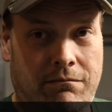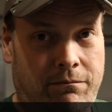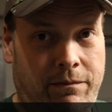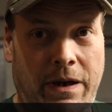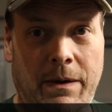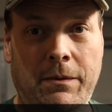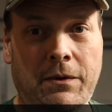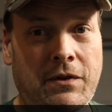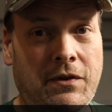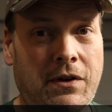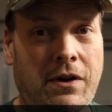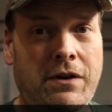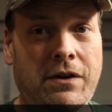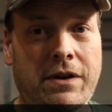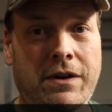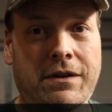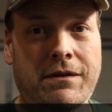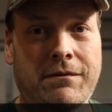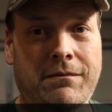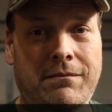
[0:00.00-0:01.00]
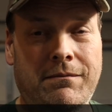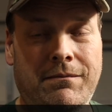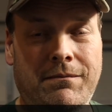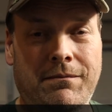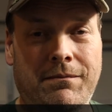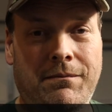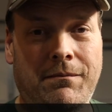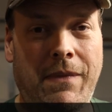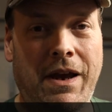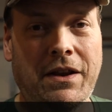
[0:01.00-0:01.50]
people are starting to
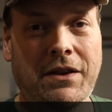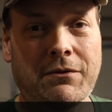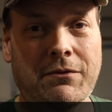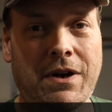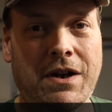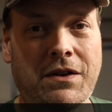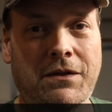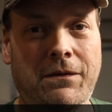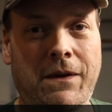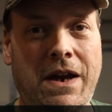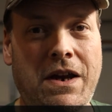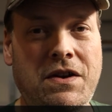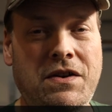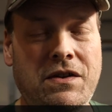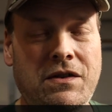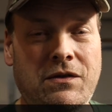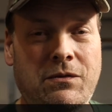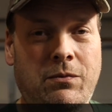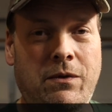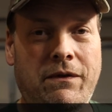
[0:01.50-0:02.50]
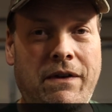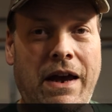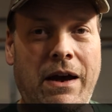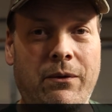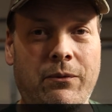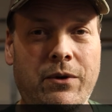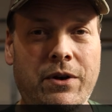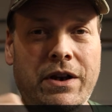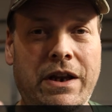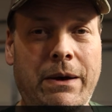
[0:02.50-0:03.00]
make the reservations. We've
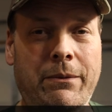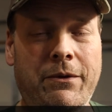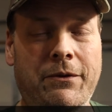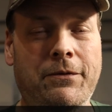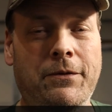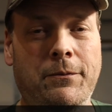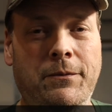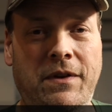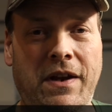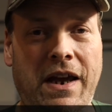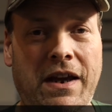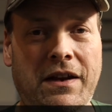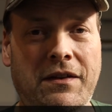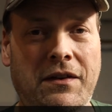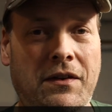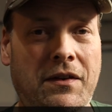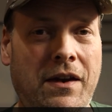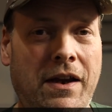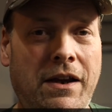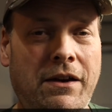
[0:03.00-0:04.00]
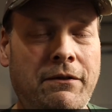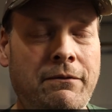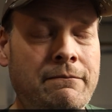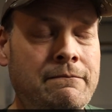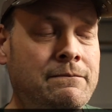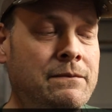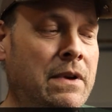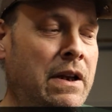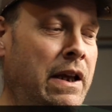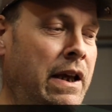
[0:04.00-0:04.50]
got one coming from Texas now,
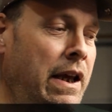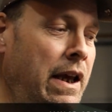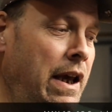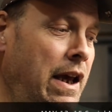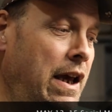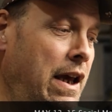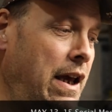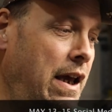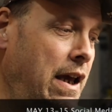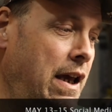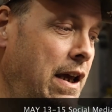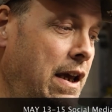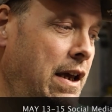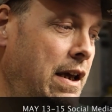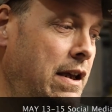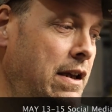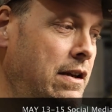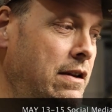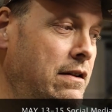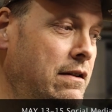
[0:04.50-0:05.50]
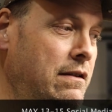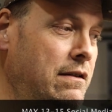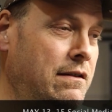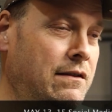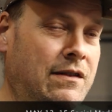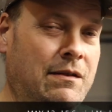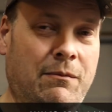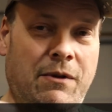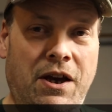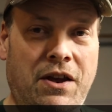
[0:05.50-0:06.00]

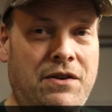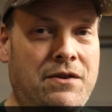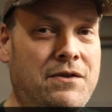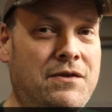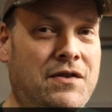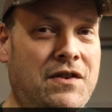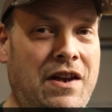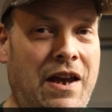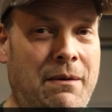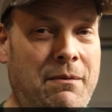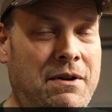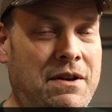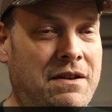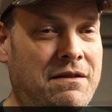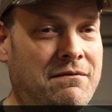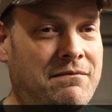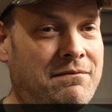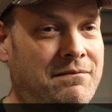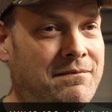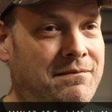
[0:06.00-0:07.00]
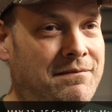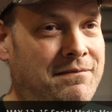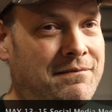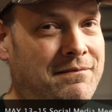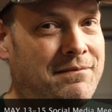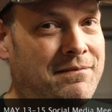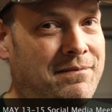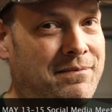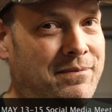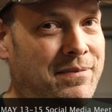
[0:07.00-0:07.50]
and some others coming,
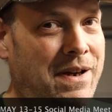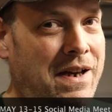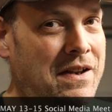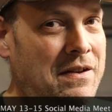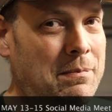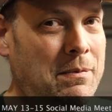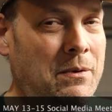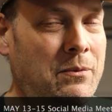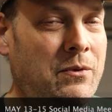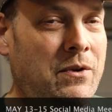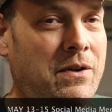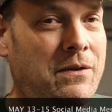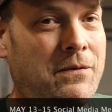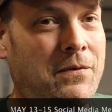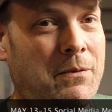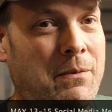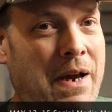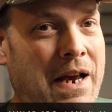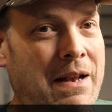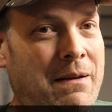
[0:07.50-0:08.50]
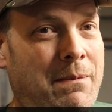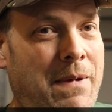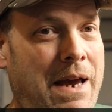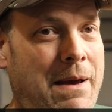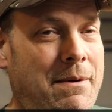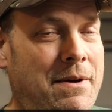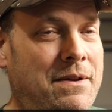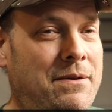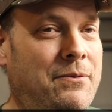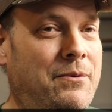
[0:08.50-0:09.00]
possibly one from
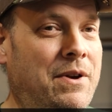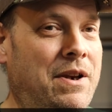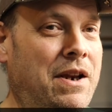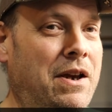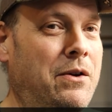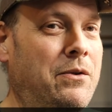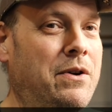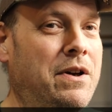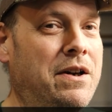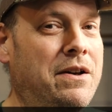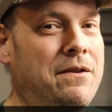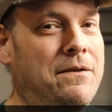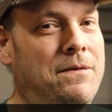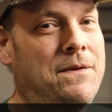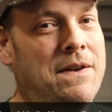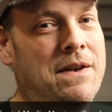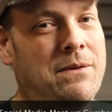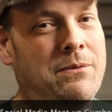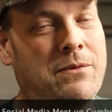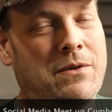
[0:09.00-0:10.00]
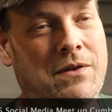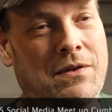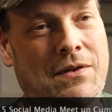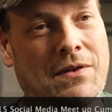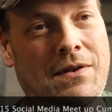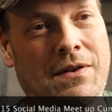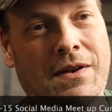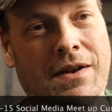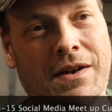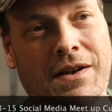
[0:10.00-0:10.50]
Alabama that we know of that
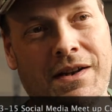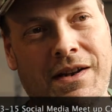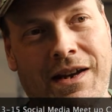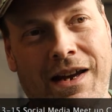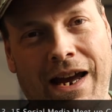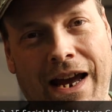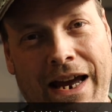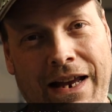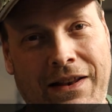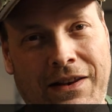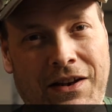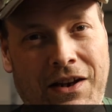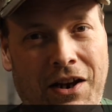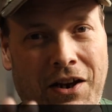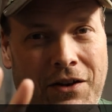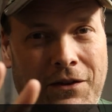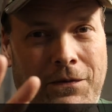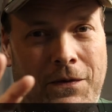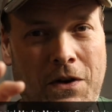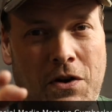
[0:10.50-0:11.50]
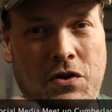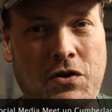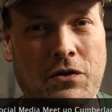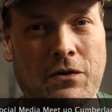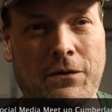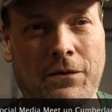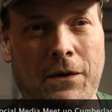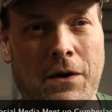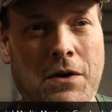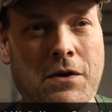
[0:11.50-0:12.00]
was at the
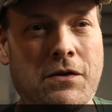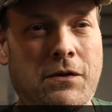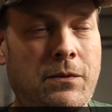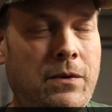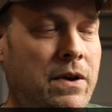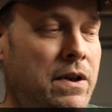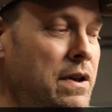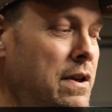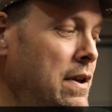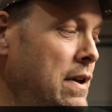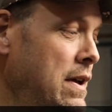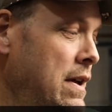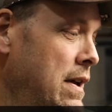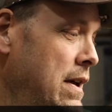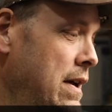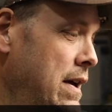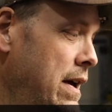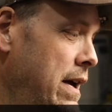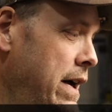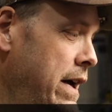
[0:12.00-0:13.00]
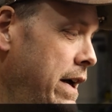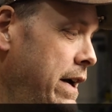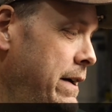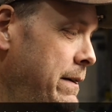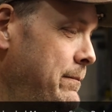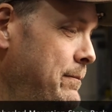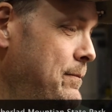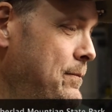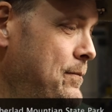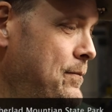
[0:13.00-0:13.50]
unofficial first one.
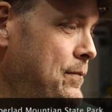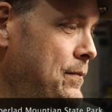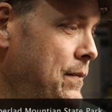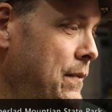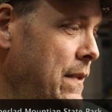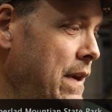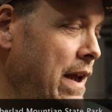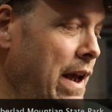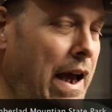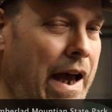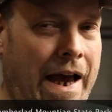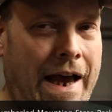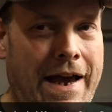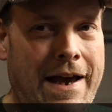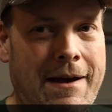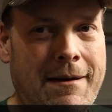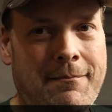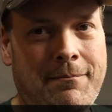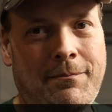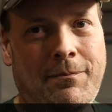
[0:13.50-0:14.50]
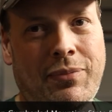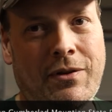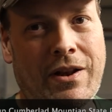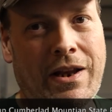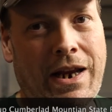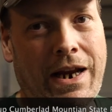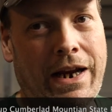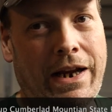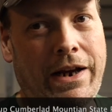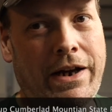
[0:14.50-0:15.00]
Um, I'm
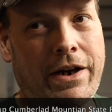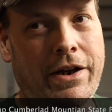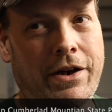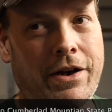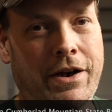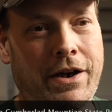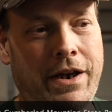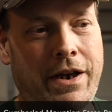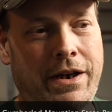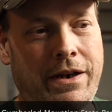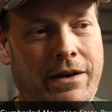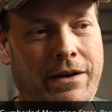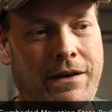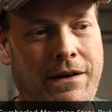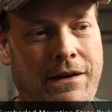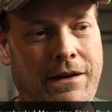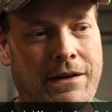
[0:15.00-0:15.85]
planning on